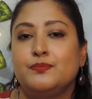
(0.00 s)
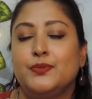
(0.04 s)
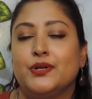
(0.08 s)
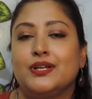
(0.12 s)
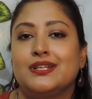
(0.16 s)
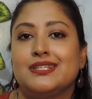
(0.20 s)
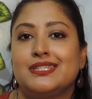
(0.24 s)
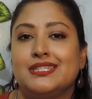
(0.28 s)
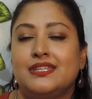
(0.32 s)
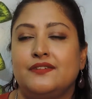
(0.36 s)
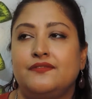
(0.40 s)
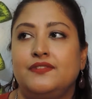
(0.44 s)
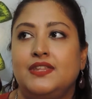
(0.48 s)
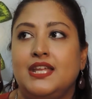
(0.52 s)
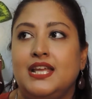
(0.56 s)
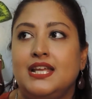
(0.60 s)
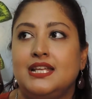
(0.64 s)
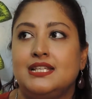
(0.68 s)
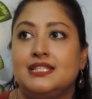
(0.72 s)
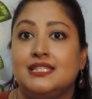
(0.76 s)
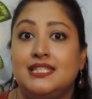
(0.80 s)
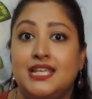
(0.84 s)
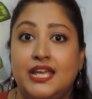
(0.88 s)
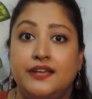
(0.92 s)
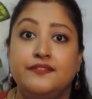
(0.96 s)
because if they
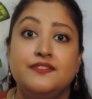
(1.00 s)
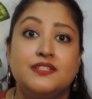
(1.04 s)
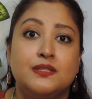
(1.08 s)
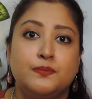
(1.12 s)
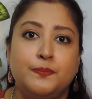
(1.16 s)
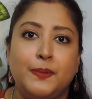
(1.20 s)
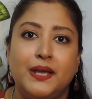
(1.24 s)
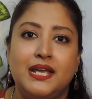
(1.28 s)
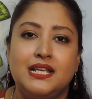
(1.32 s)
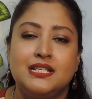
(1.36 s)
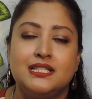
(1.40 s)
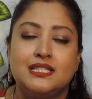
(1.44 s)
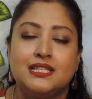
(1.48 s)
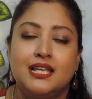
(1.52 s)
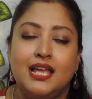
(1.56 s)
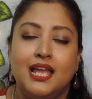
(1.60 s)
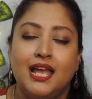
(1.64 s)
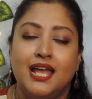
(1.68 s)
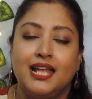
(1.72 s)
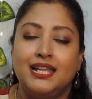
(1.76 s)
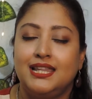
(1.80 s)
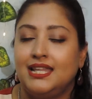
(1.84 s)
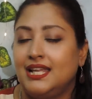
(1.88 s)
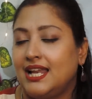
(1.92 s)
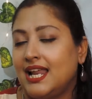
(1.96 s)
save space,
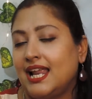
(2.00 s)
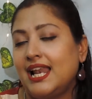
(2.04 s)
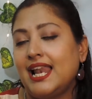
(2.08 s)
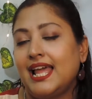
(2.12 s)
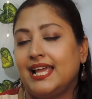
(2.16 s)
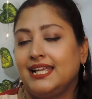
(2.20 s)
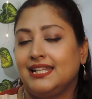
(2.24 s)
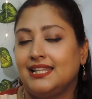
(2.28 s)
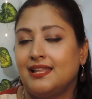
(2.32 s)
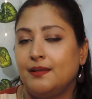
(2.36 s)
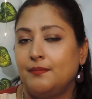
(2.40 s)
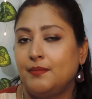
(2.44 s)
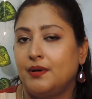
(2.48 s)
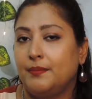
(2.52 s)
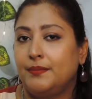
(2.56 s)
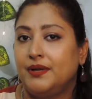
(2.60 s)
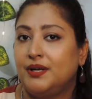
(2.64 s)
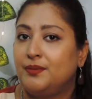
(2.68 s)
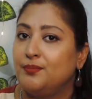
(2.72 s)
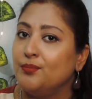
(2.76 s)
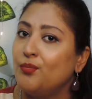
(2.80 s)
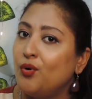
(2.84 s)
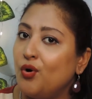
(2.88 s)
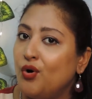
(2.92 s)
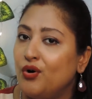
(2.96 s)
then I like them a
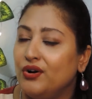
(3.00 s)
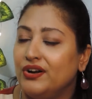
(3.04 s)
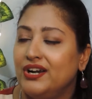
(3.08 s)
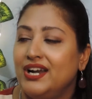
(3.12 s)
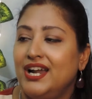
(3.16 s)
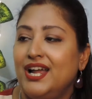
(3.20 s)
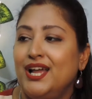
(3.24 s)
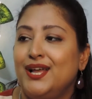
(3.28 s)
bit more.